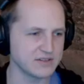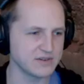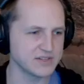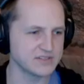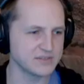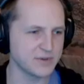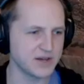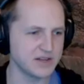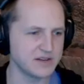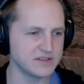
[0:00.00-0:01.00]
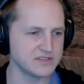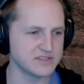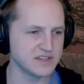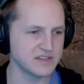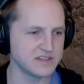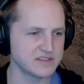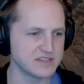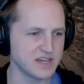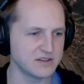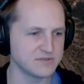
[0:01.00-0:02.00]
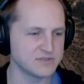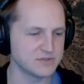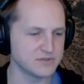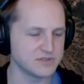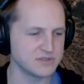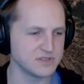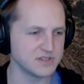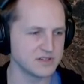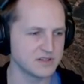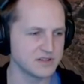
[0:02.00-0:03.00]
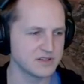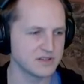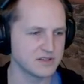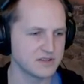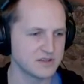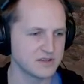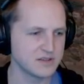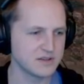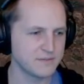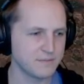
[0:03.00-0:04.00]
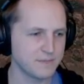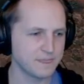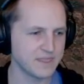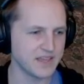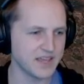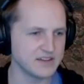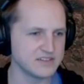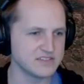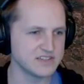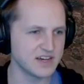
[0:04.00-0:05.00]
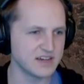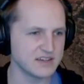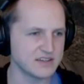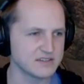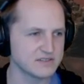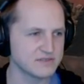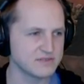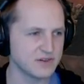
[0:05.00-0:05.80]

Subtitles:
rests upon, in Celia, town of sorcery. The end is nigh for